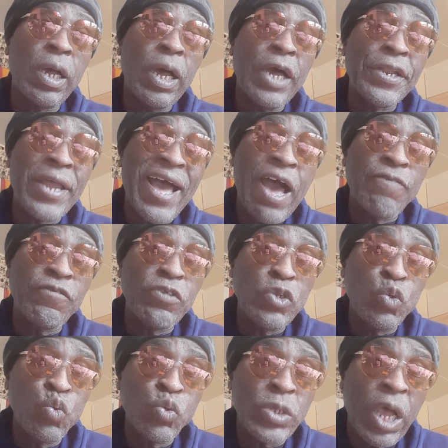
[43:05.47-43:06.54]
On
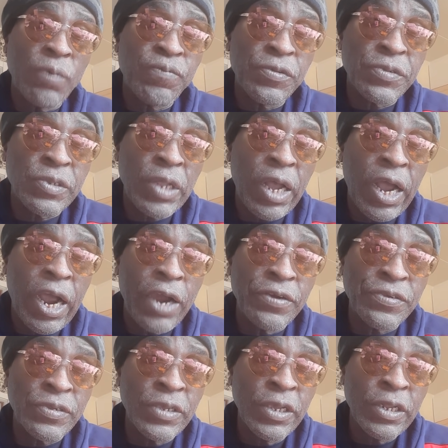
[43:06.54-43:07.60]
avenues of the
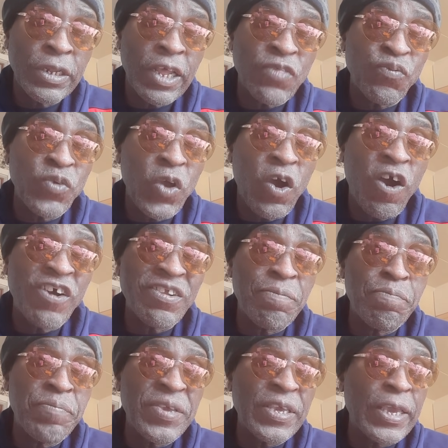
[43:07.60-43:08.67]
stars, that's where all the
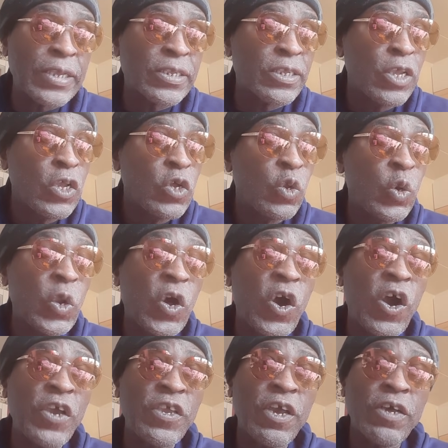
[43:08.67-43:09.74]
biggest
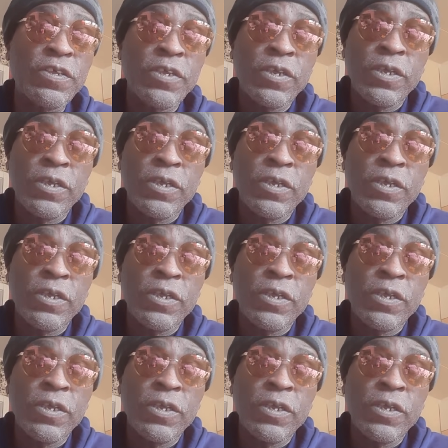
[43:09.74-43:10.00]
lawyer,